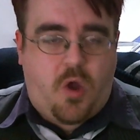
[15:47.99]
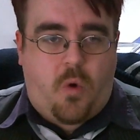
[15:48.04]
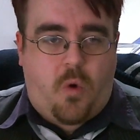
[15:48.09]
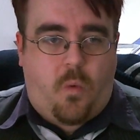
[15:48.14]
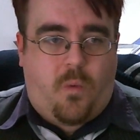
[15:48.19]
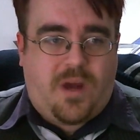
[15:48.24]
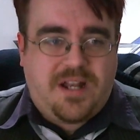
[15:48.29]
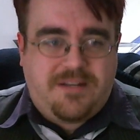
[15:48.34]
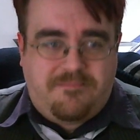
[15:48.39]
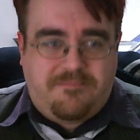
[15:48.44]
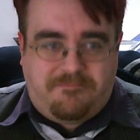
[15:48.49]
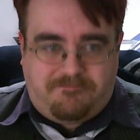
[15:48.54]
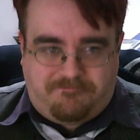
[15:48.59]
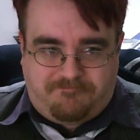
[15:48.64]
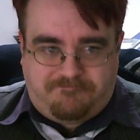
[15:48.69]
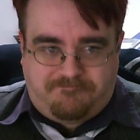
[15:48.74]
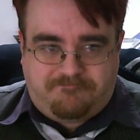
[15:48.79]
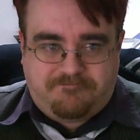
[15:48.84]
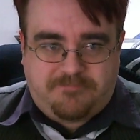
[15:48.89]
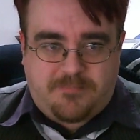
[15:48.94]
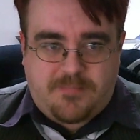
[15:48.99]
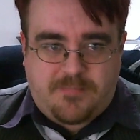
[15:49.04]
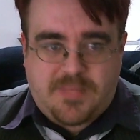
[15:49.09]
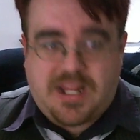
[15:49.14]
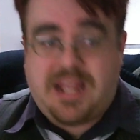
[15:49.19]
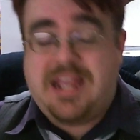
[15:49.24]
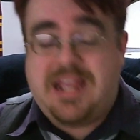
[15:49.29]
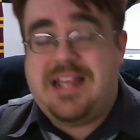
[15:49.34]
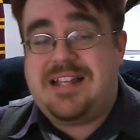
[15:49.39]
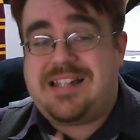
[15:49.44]
One
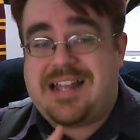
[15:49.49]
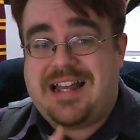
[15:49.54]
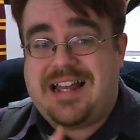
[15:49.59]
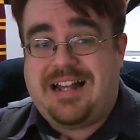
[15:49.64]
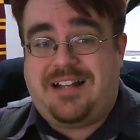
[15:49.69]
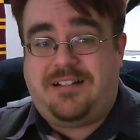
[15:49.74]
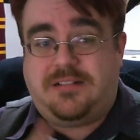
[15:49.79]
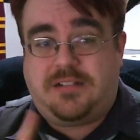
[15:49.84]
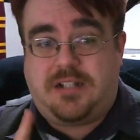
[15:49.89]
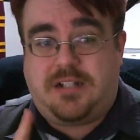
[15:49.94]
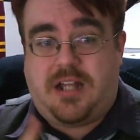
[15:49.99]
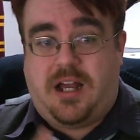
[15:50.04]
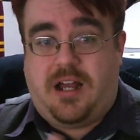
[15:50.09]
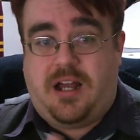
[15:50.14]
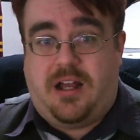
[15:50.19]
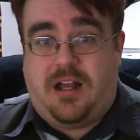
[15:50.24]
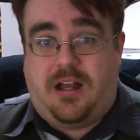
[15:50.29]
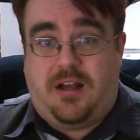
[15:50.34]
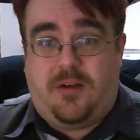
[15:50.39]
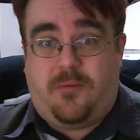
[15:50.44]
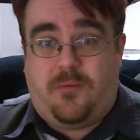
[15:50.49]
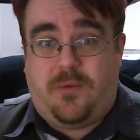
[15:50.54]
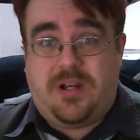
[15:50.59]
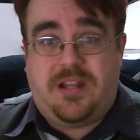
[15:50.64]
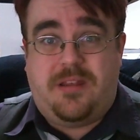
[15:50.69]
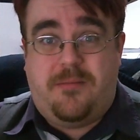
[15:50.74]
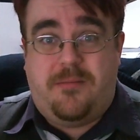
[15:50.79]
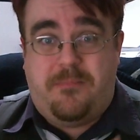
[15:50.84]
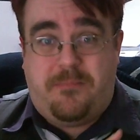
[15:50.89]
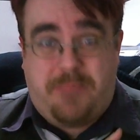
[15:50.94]
is at one
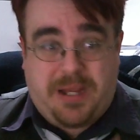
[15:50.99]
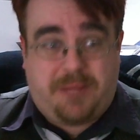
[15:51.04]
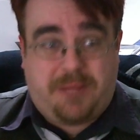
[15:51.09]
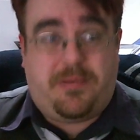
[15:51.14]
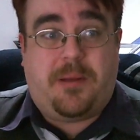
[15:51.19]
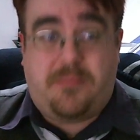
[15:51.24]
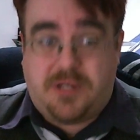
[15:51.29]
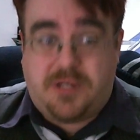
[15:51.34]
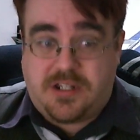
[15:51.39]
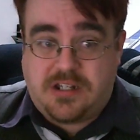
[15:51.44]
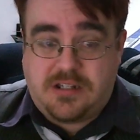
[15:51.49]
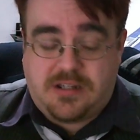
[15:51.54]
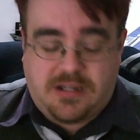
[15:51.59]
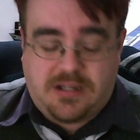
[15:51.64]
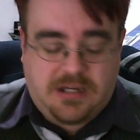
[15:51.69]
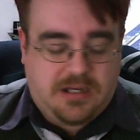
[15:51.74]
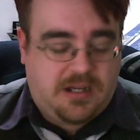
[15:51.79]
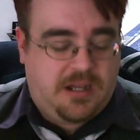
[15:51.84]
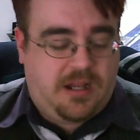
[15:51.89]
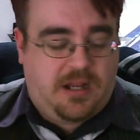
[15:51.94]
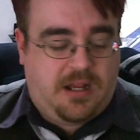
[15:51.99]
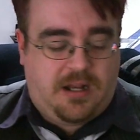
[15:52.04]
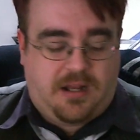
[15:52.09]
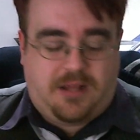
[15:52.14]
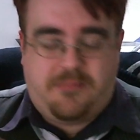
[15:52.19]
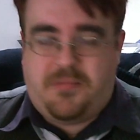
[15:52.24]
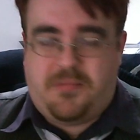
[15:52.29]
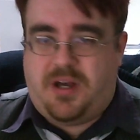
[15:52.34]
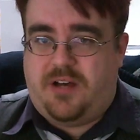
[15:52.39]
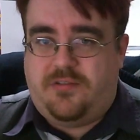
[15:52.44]
of the big publishers,
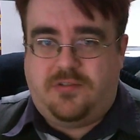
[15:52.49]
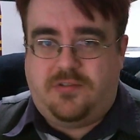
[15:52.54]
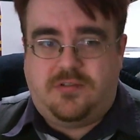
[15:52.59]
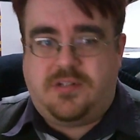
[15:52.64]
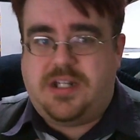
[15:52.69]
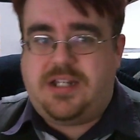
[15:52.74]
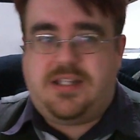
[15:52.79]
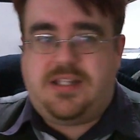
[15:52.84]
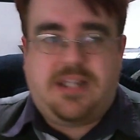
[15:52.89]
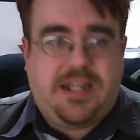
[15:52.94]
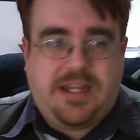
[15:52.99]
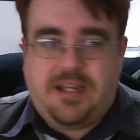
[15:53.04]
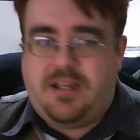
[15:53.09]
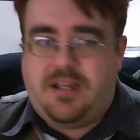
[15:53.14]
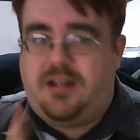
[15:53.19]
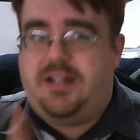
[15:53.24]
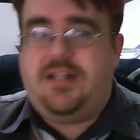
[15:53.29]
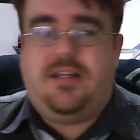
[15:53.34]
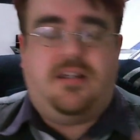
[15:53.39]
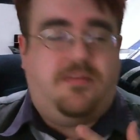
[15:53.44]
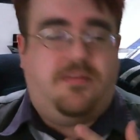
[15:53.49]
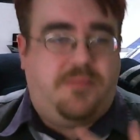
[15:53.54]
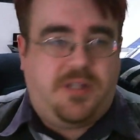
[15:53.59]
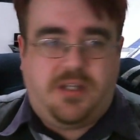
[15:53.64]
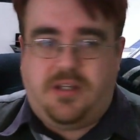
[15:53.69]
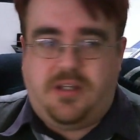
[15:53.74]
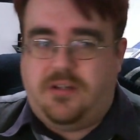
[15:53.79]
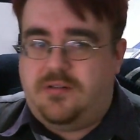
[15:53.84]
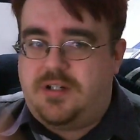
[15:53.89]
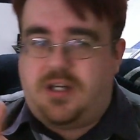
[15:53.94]
like Marvel, DC,
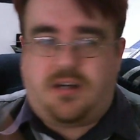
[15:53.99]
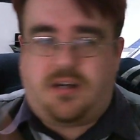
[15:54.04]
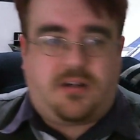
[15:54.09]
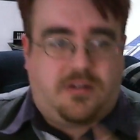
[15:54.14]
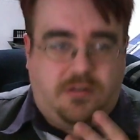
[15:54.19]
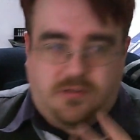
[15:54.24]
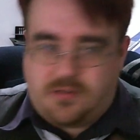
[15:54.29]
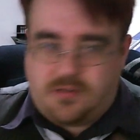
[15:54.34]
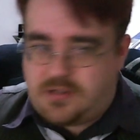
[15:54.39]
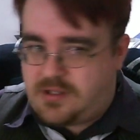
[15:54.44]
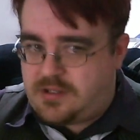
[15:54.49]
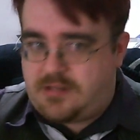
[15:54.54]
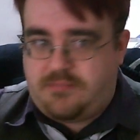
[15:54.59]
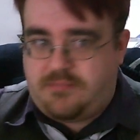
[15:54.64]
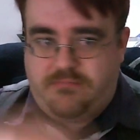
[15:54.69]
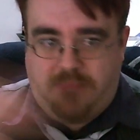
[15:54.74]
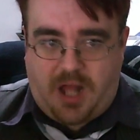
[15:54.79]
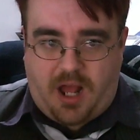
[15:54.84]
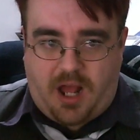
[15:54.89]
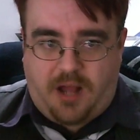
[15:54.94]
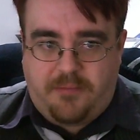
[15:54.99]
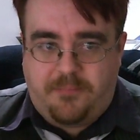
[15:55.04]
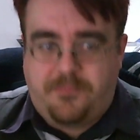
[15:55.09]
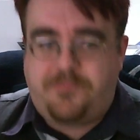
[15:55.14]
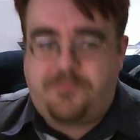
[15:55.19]
IDW, Dark Horse, blah.